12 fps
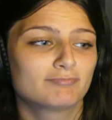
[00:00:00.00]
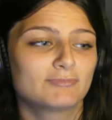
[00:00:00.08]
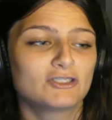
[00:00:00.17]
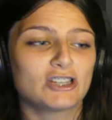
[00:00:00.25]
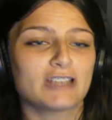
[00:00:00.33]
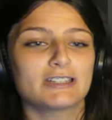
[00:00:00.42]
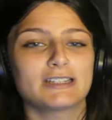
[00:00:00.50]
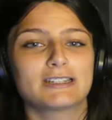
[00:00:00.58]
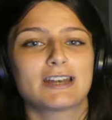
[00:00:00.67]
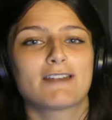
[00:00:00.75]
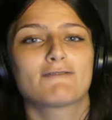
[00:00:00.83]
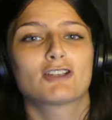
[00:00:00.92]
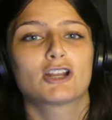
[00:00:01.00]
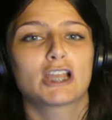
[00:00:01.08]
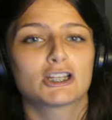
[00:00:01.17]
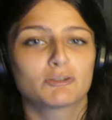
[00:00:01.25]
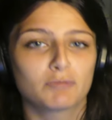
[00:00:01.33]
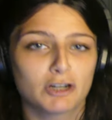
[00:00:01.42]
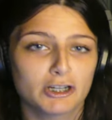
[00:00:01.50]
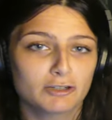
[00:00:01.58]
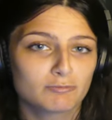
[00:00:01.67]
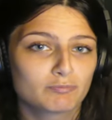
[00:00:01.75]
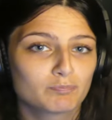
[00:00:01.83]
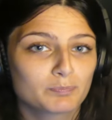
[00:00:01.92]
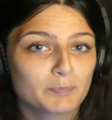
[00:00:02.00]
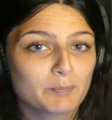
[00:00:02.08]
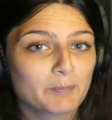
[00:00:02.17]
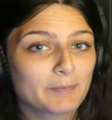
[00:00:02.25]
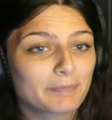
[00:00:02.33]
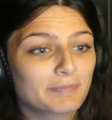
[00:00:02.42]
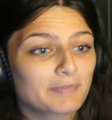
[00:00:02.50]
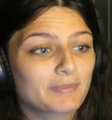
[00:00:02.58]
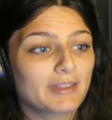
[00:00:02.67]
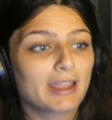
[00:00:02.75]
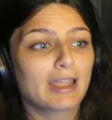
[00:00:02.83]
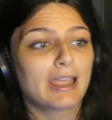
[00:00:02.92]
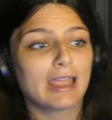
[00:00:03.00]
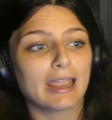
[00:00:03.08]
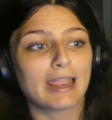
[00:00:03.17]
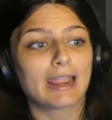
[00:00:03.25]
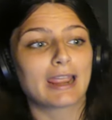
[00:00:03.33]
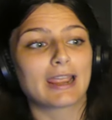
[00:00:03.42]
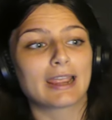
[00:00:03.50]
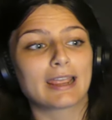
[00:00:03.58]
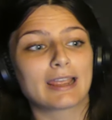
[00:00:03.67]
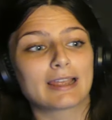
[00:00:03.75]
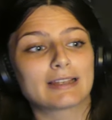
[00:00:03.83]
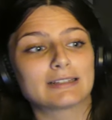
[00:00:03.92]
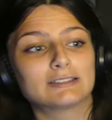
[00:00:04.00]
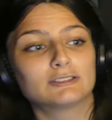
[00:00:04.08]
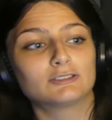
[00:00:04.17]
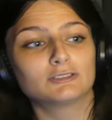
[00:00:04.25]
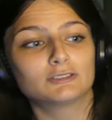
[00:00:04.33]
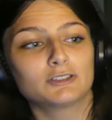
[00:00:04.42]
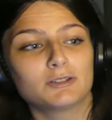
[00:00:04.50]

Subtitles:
Jesse's never gonna catch a break. And